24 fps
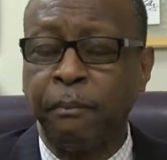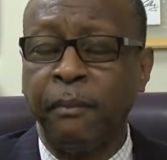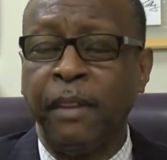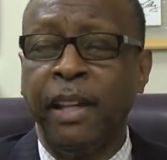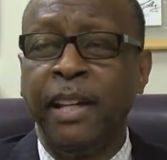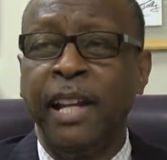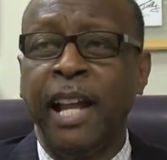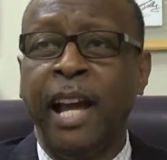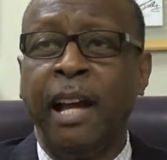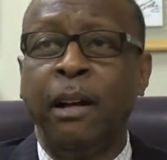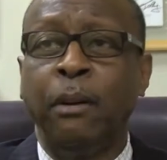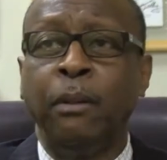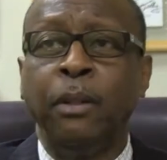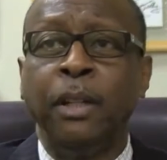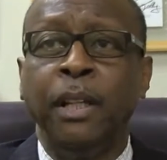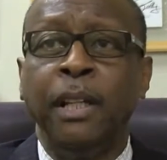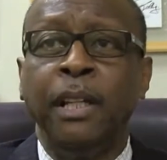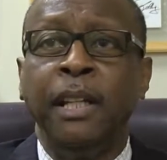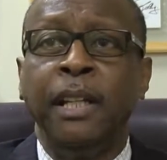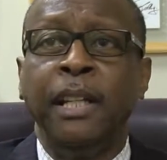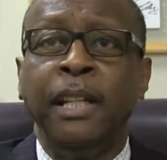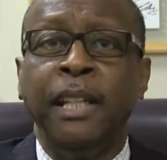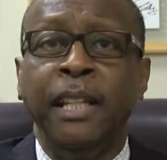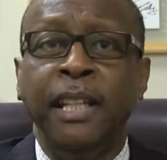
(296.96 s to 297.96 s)
Now,
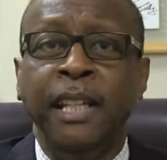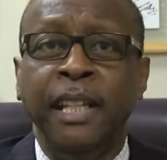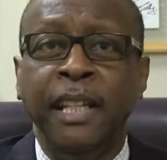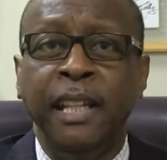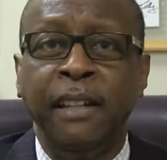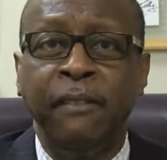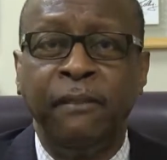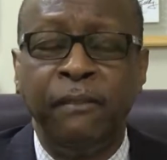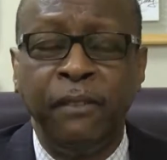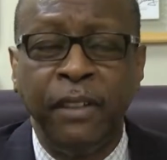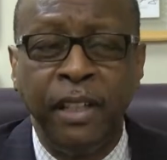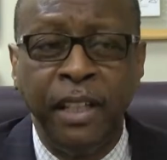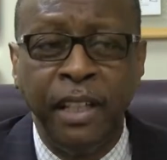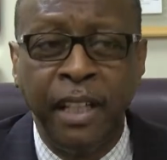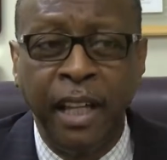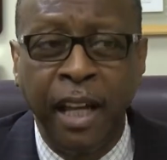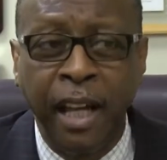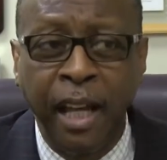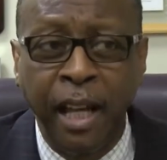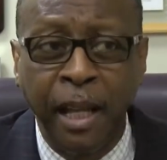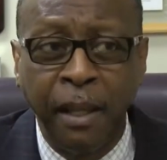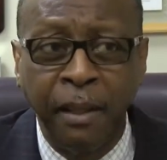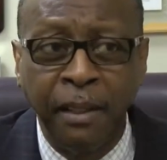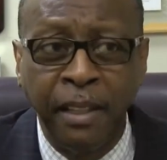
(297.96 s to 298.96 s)
if
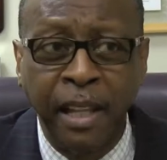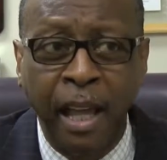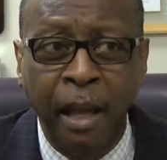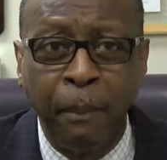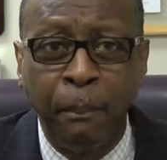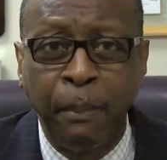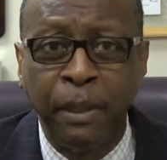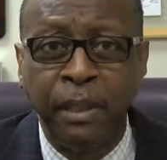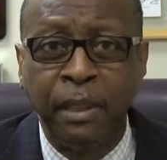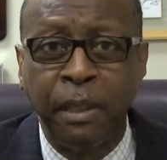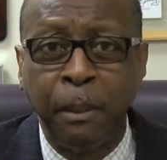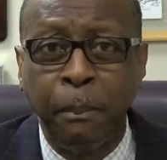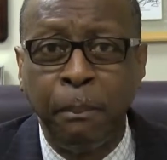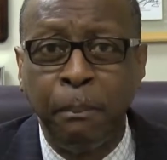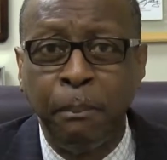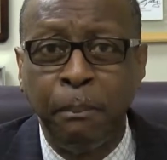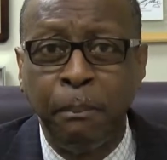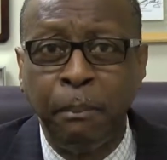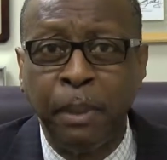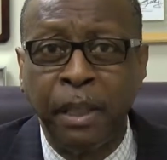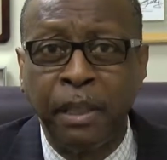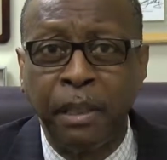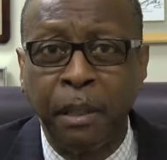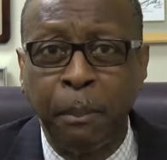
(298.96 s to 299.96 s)
Now, but
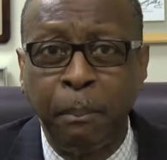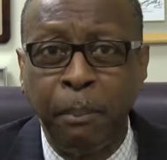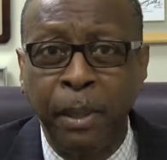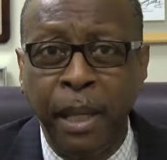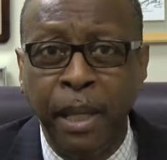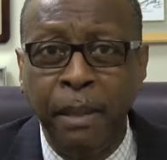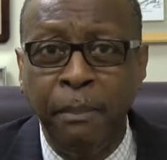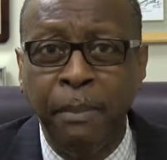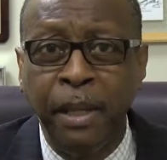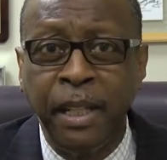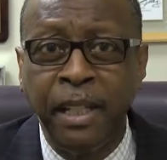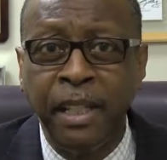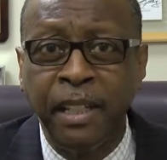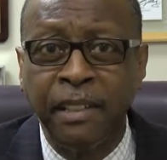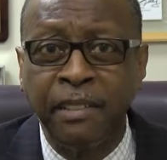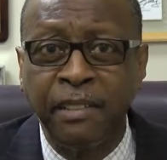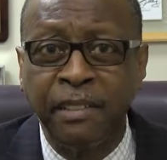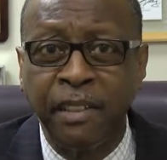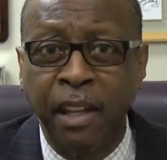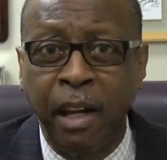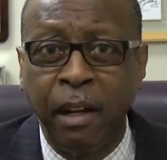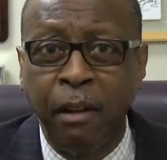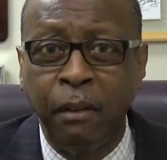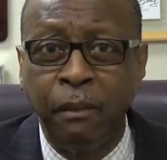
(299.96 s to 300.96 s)
the payment
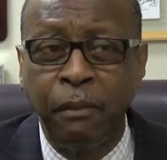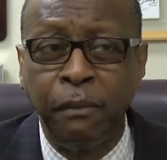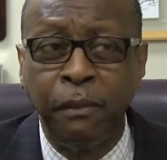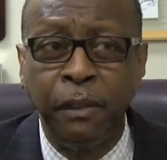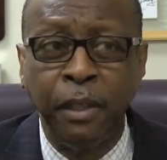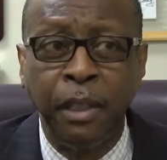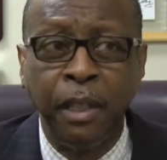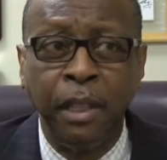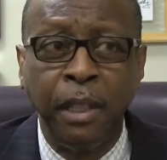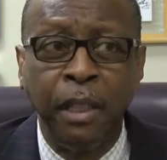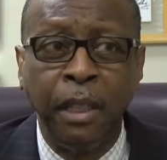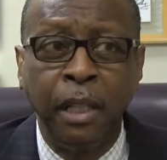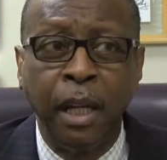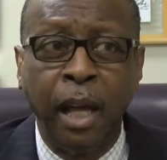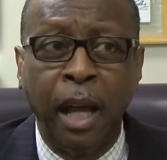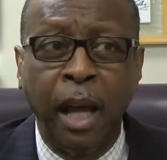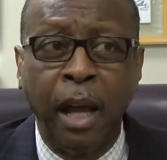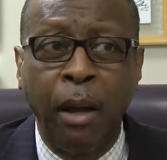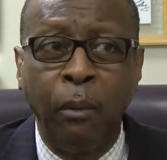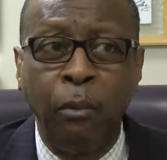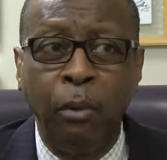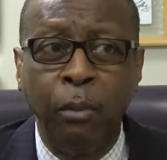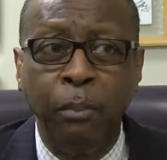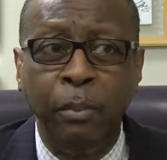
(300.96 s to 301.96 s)
itself
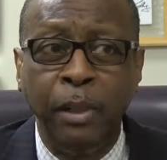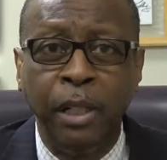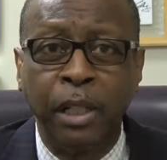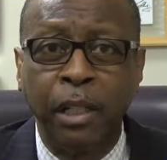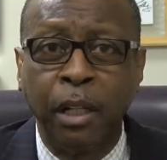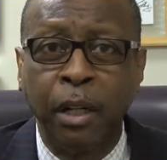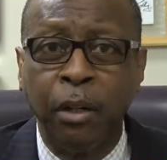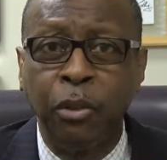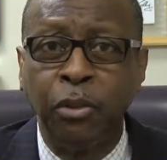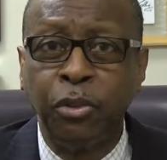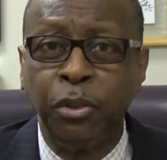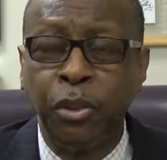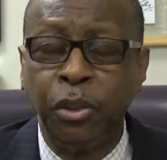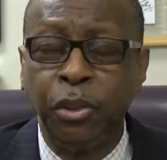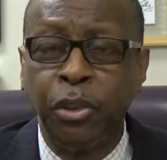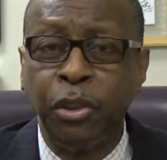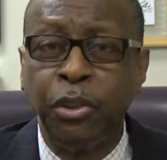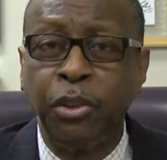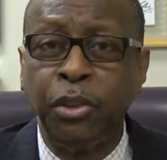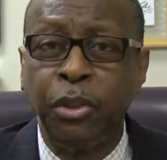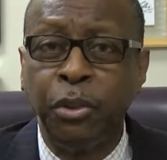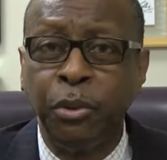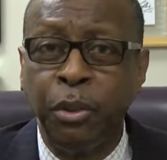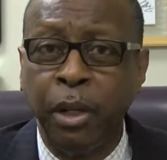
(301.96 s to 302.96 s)
would be closer to
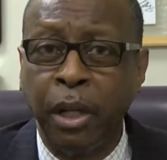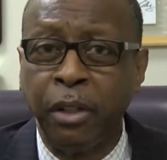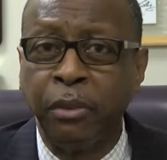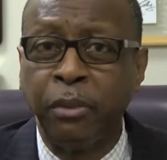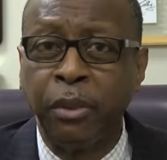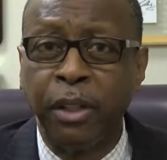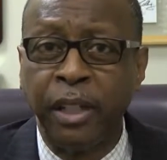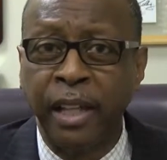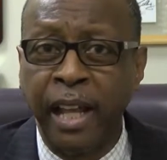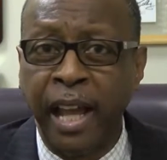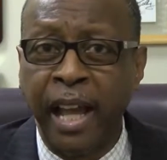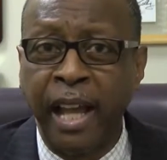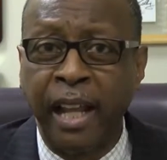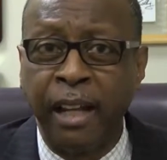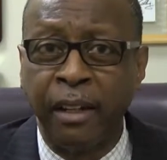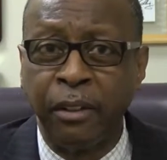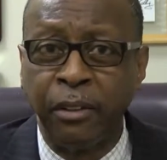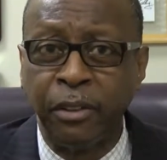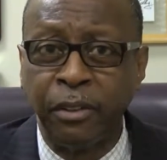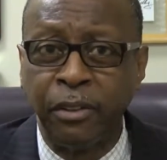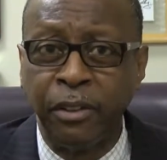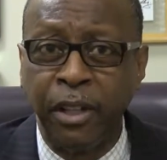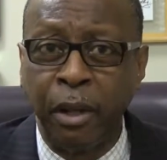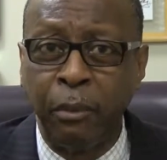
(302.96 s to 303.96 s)

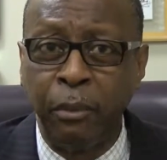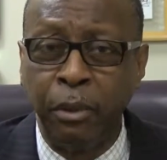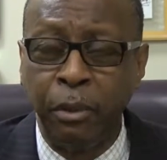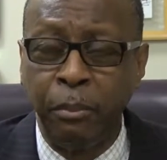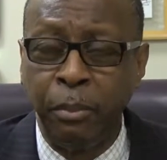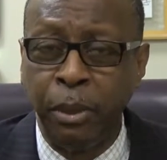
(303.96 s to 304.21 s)
$200. That would